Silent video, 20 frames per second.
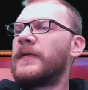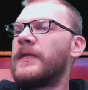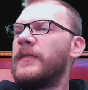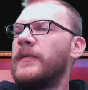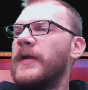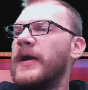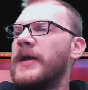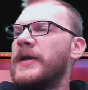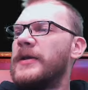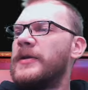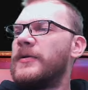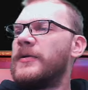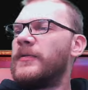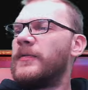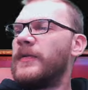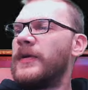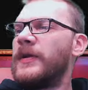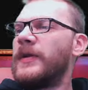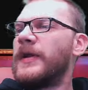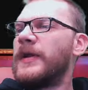the way, you
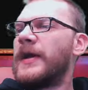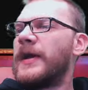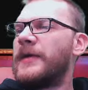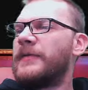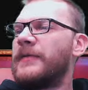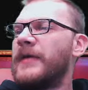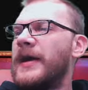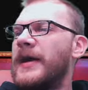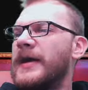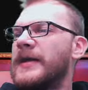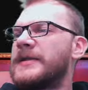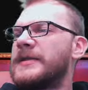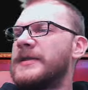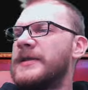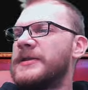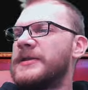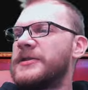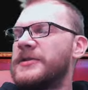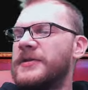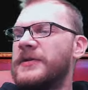will have
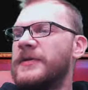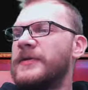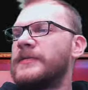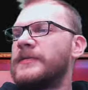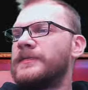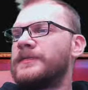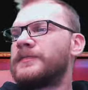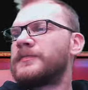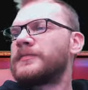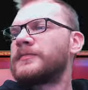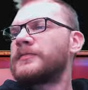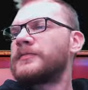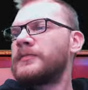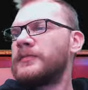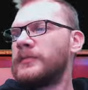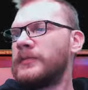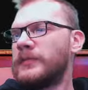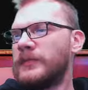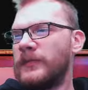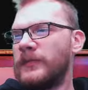access to
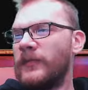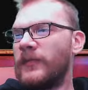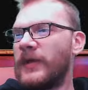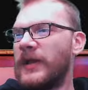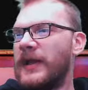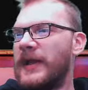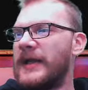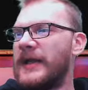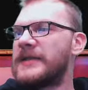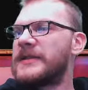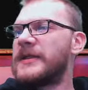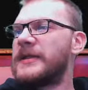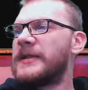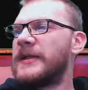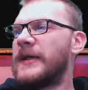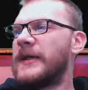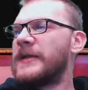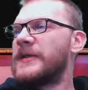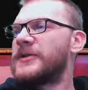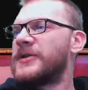extra
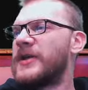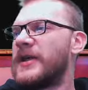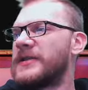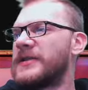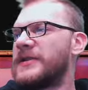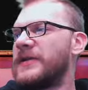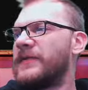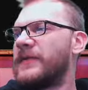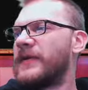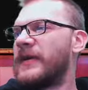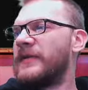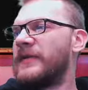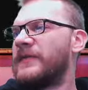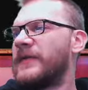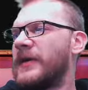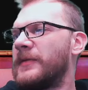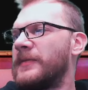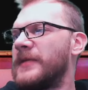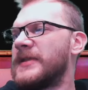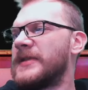Titan shards, for all
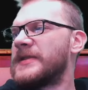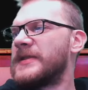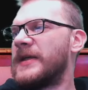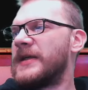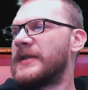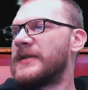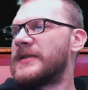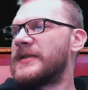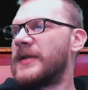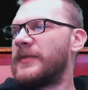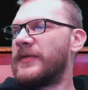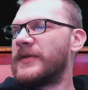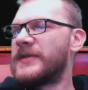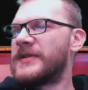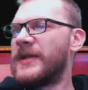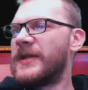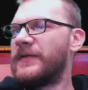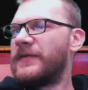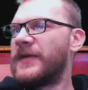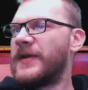fragments, and some of the
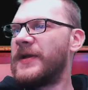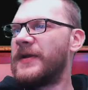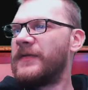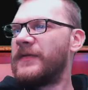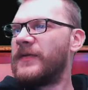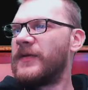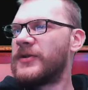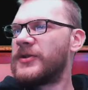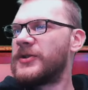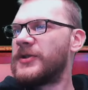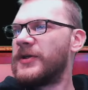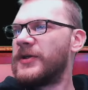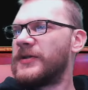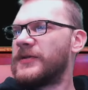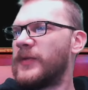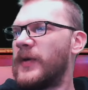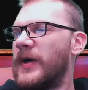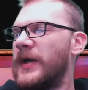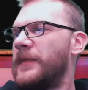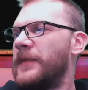stuff here for sure
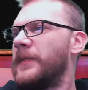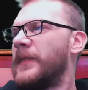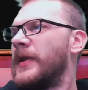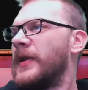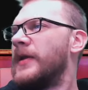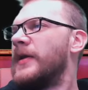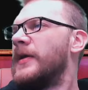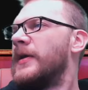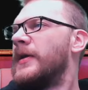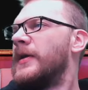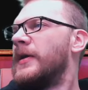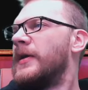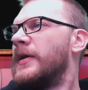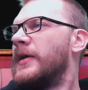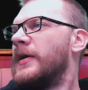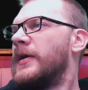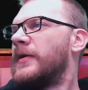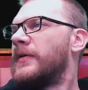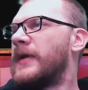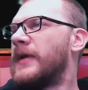as well.
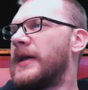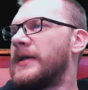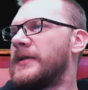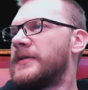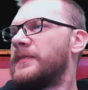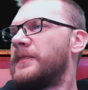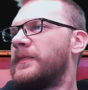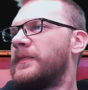Right.